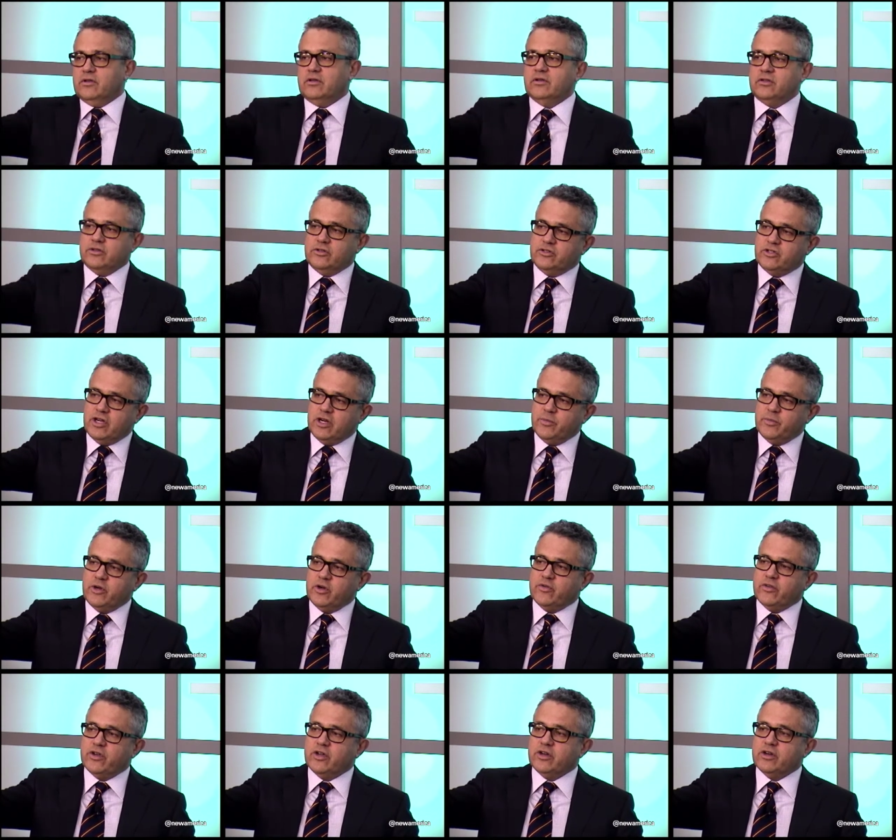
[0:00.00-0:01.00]
This gentleman
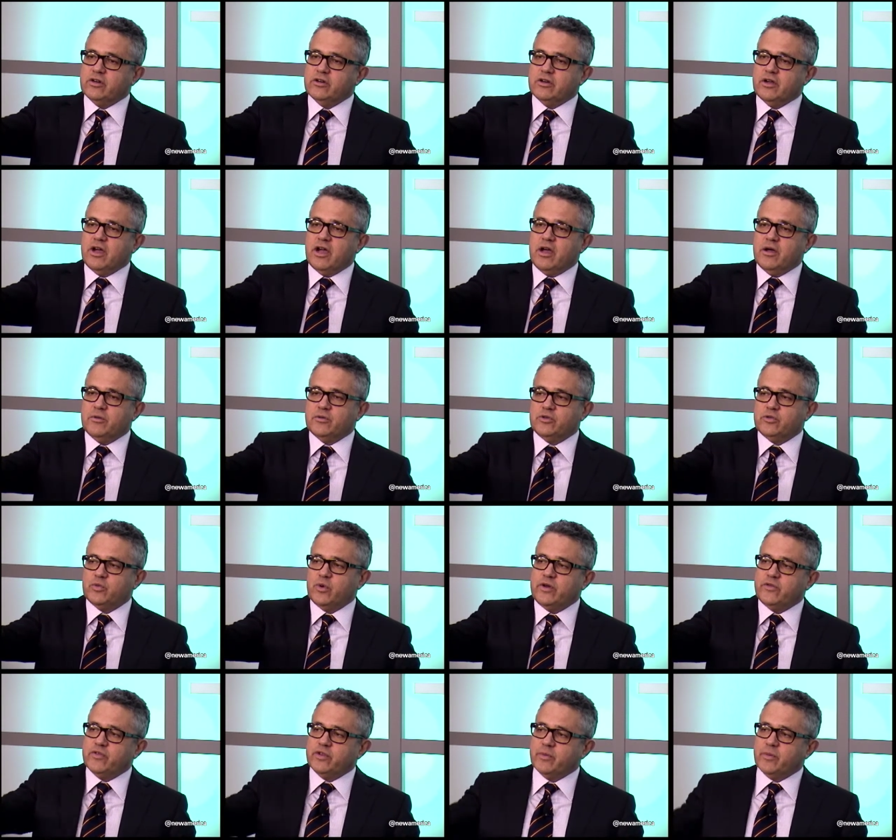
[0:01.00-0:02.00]
over here, just
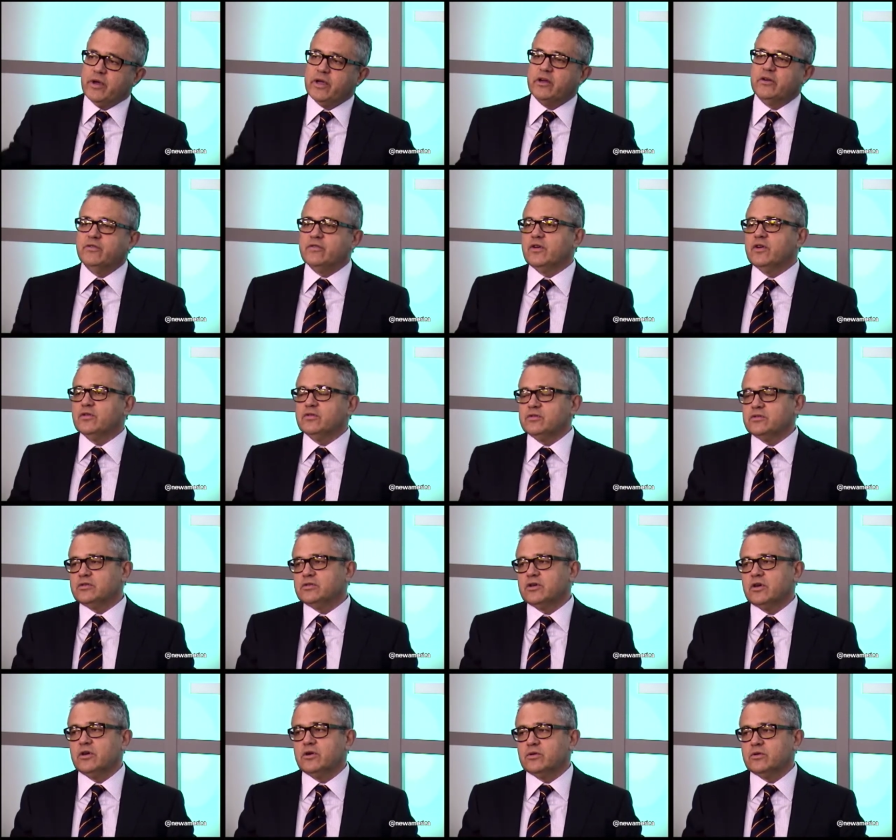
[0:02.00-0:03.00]
wait for the microphone
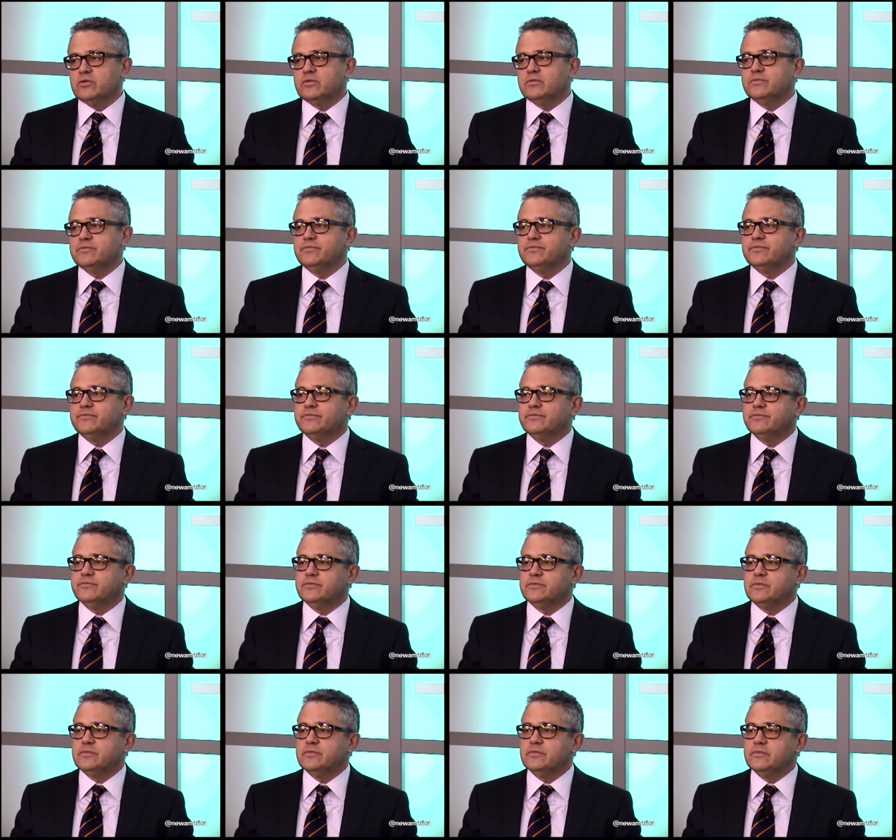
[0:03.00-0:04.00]
so
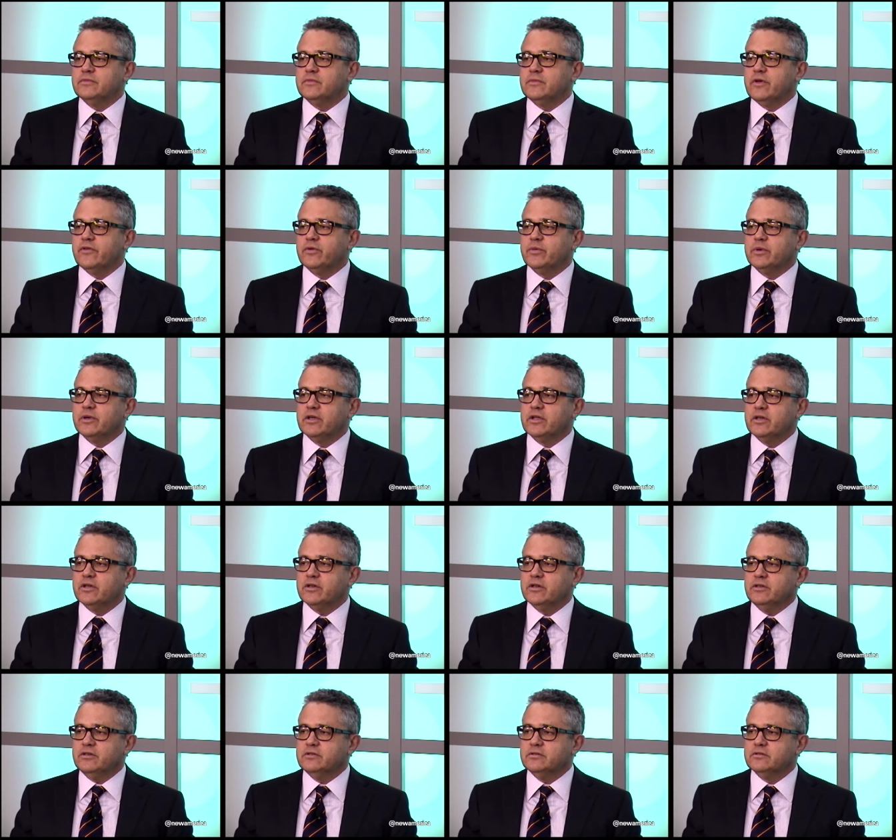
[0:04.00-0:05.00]
everyone can hear.